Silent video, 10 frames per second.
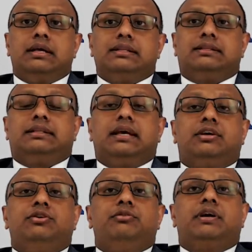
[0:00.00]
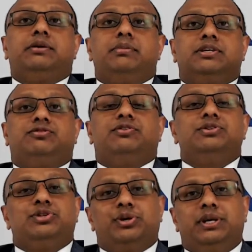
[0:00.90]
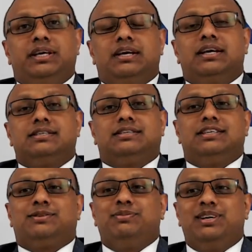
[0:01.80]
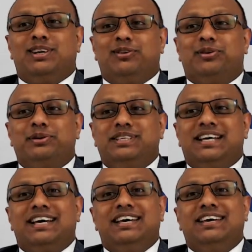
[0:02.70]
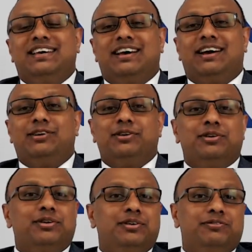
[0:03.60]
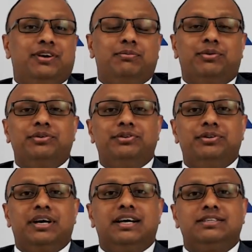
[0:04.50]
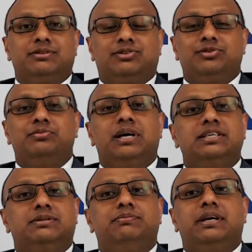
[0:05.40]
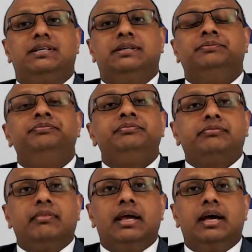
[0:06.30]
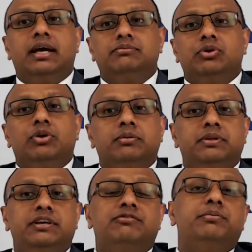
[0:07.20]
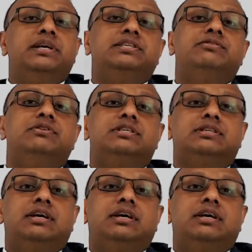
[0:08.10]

Thank you very much for joining us. It's been a long day. I don't know if I bored you guys too much, but hope the information was